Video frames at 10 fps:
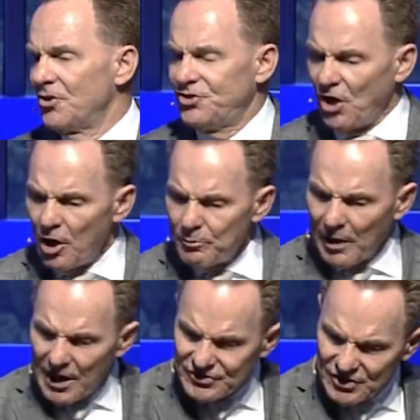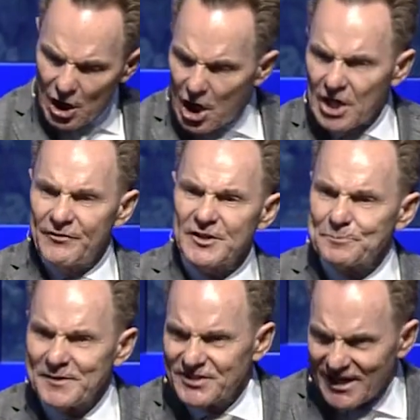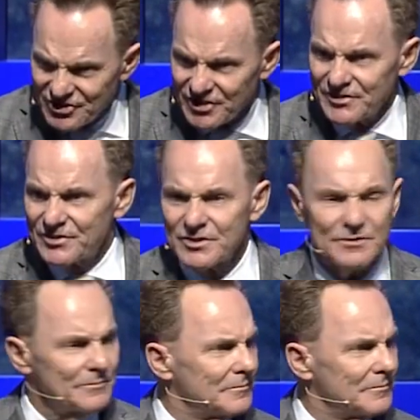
Job lost all of his possessions.